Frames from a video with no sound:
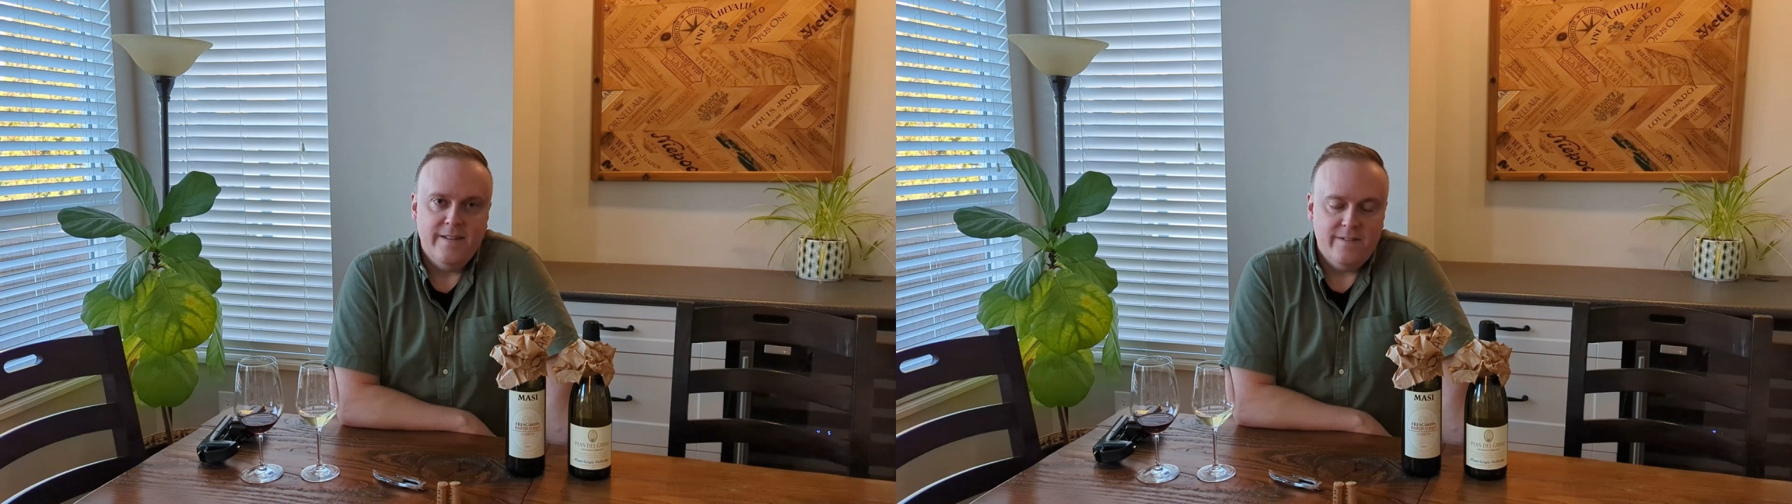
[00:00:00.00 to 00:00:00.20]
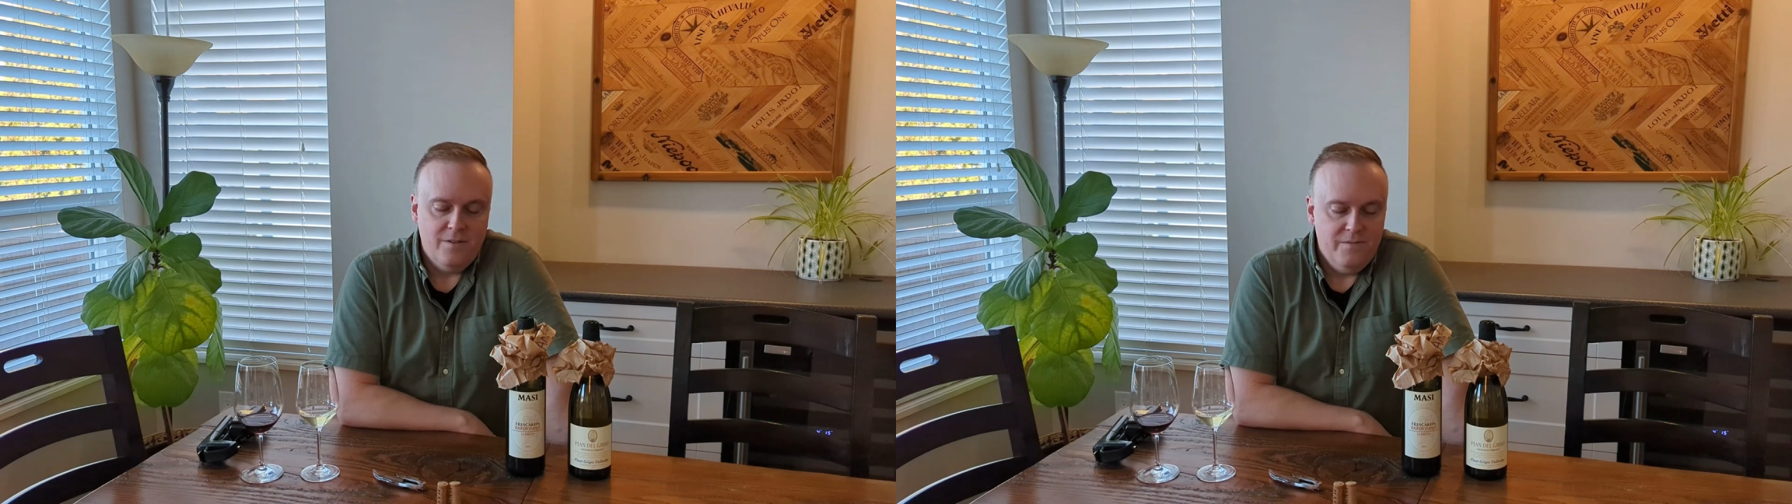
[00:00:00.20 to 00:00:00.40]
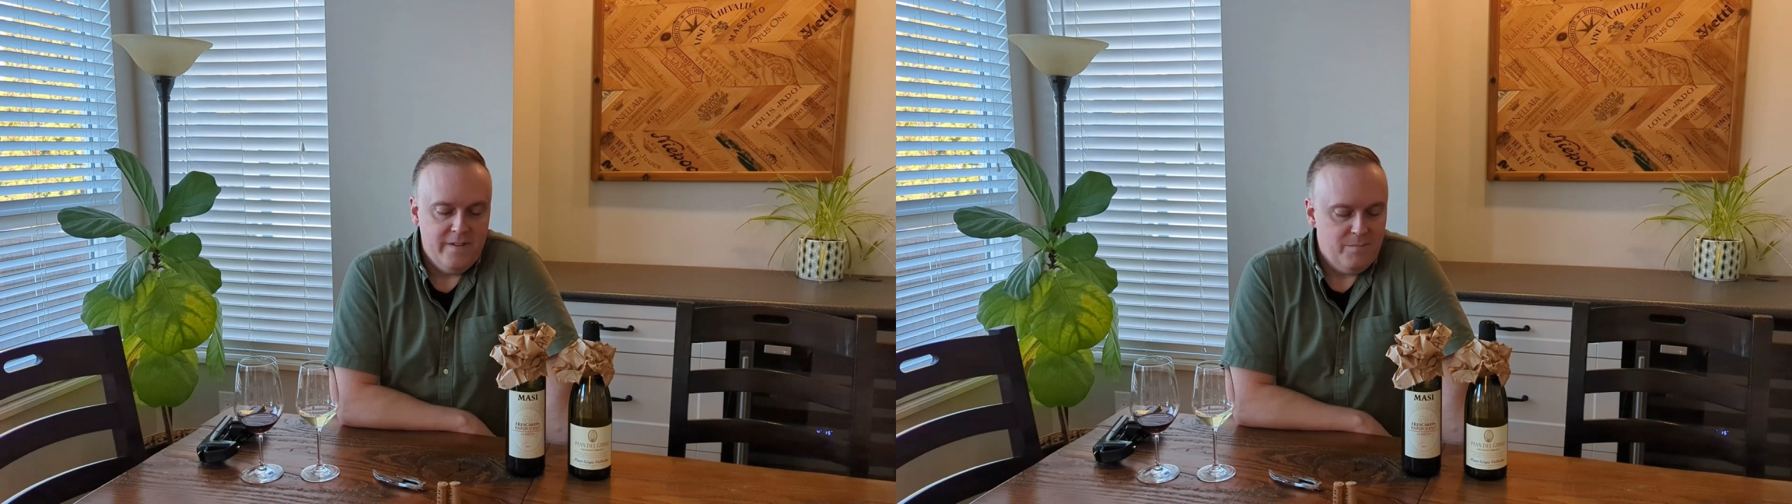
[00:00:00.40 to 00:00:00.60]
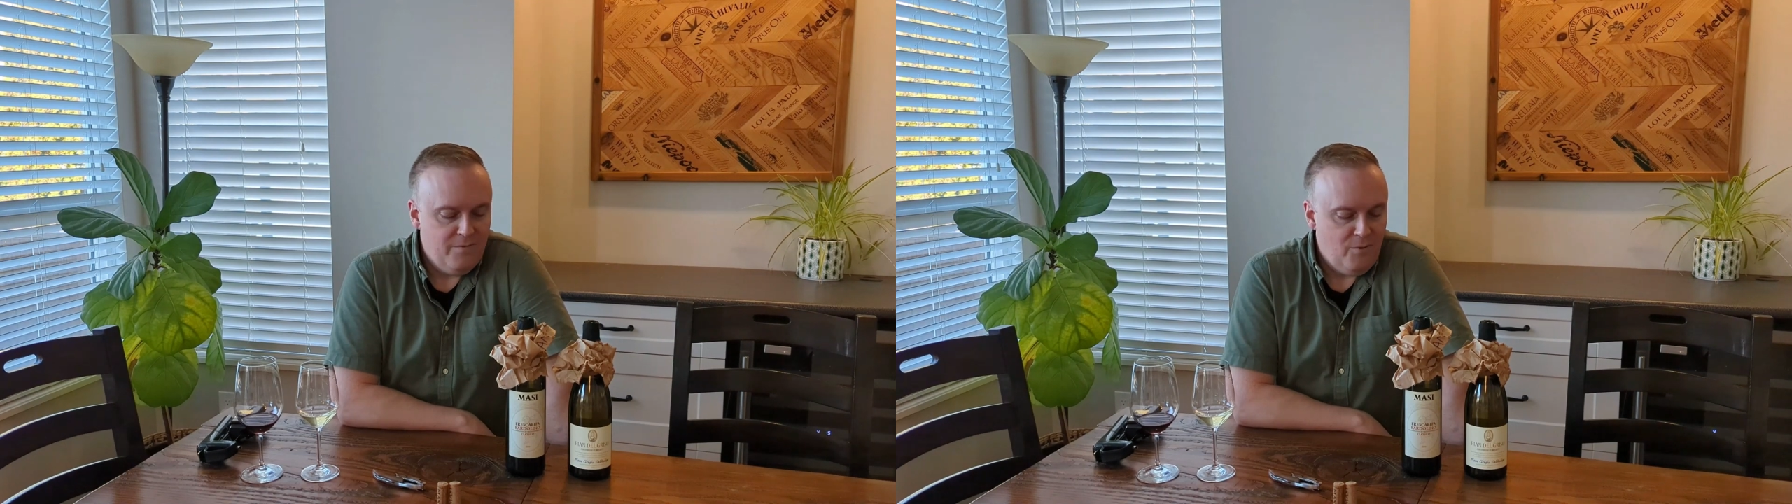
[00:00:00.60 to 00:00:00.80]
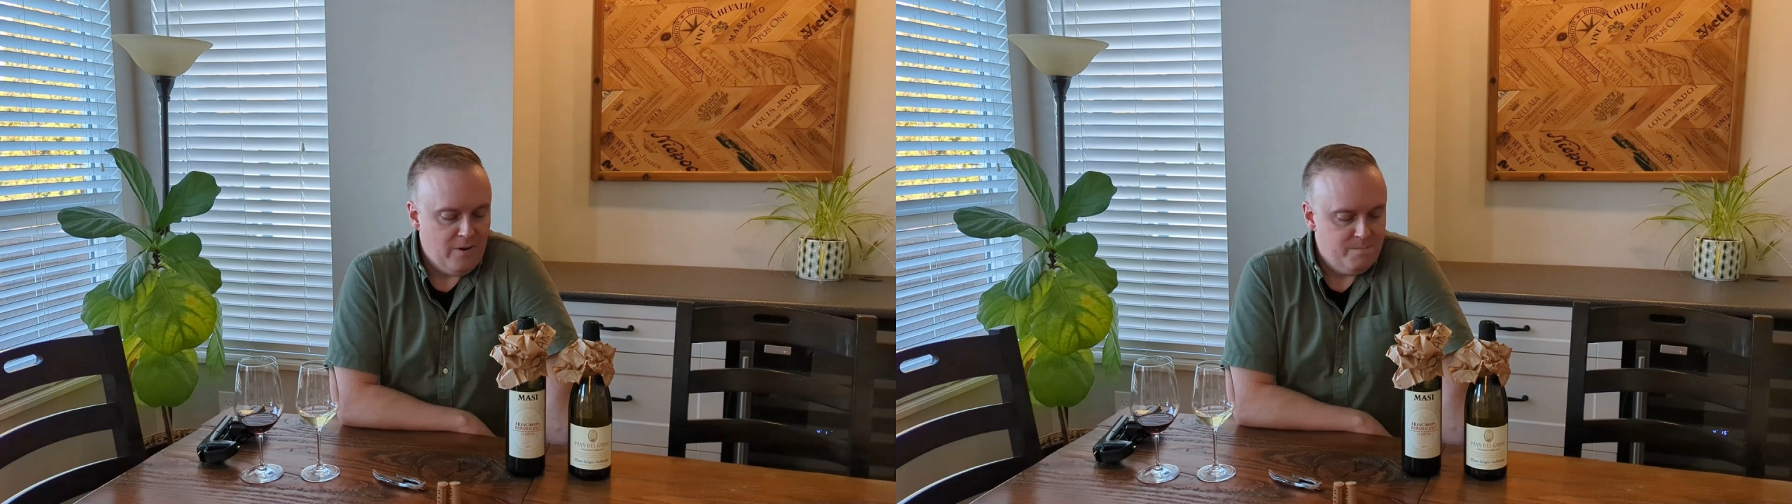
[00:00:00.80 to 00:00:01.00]
visit before.
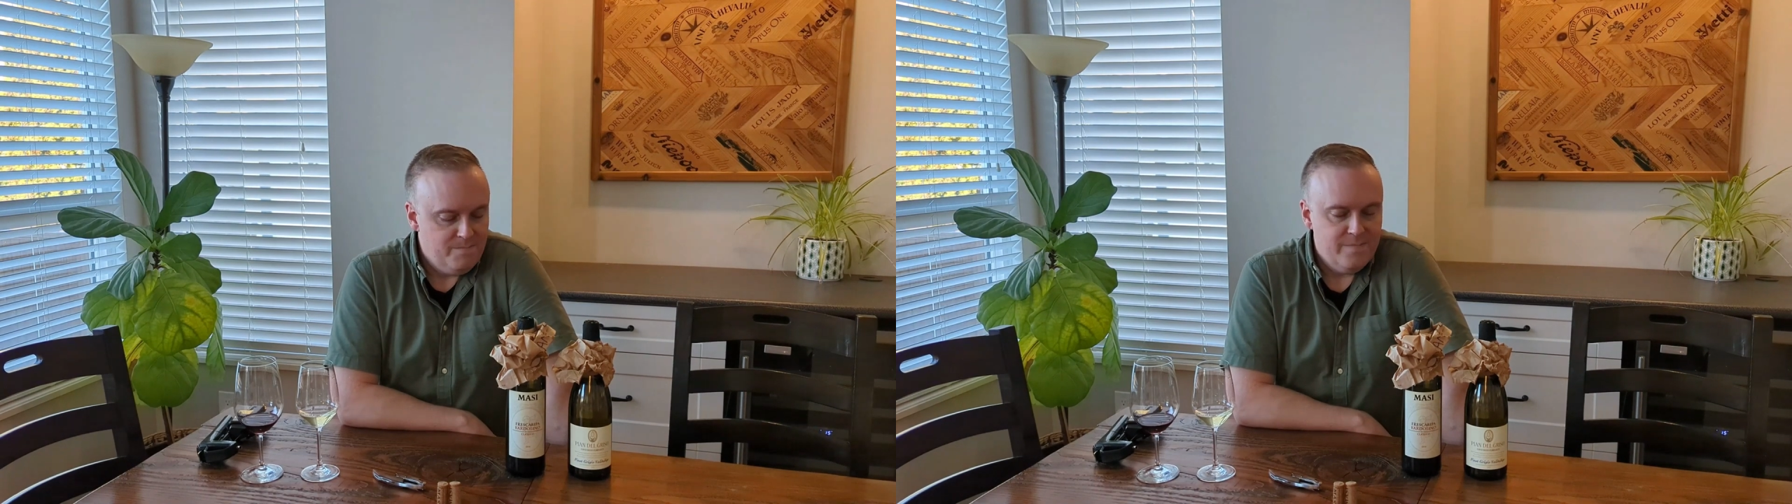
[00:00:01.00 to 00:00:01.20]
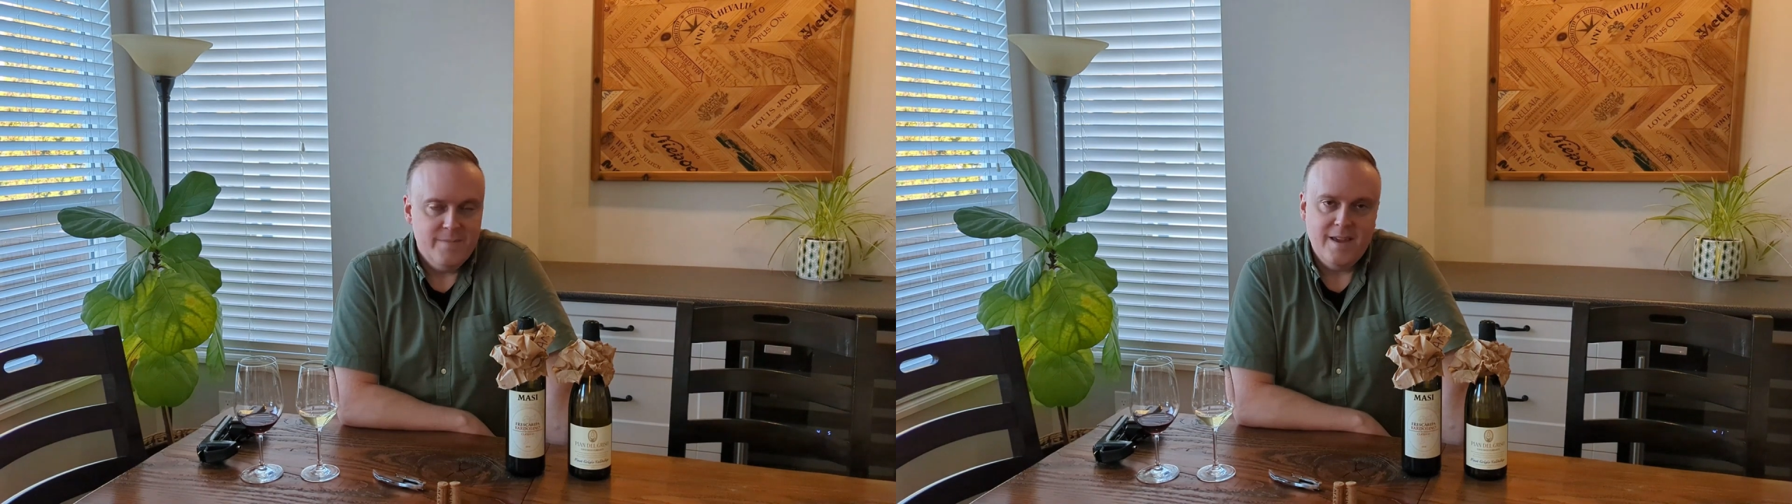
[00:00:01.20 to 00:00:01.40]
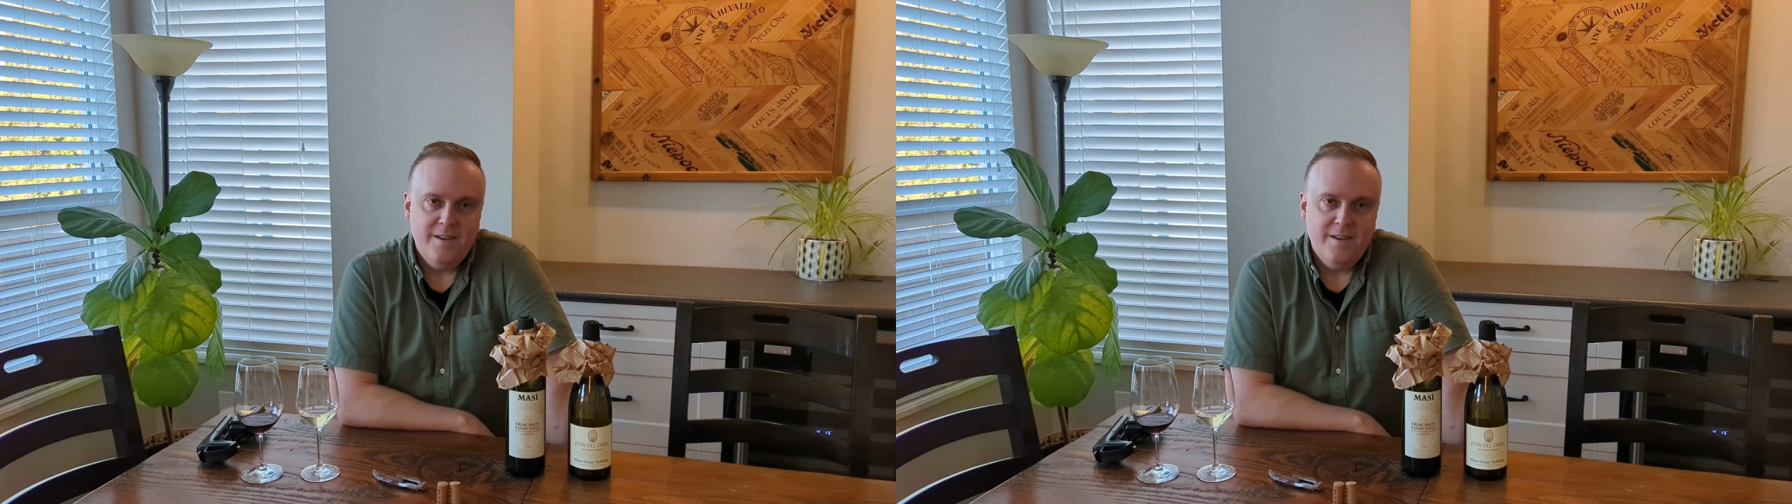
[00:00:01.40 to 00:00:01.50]
Thank you.